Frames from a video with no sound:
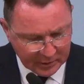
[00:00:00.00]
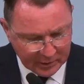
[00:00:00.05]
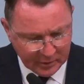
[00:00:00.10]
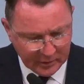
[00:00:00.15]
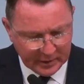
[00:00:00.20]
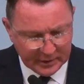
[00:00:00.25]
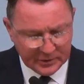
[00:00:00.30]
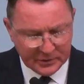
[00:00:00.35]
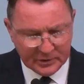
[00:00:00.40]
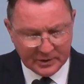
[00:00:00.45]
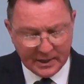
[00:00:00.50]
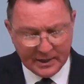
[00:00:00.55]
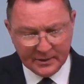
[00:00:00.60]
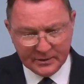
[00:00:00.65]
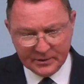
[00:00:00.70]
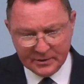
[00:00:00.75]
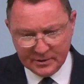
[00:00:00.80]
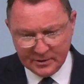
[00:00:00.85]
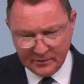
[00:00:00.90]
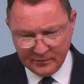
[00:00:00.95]
to his
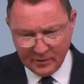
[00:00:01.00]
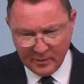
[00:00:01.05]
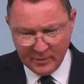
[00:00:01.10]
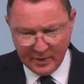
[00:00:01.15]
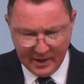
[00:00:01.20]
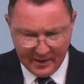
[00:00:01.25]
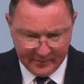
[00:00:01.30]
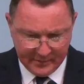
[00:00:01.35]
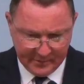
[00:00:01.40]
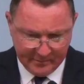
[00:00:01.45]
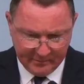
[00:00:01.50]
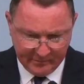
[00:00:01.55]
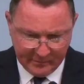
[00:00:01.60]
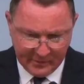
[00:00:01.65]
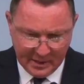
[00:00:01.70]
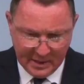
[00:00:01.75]
saints from heaven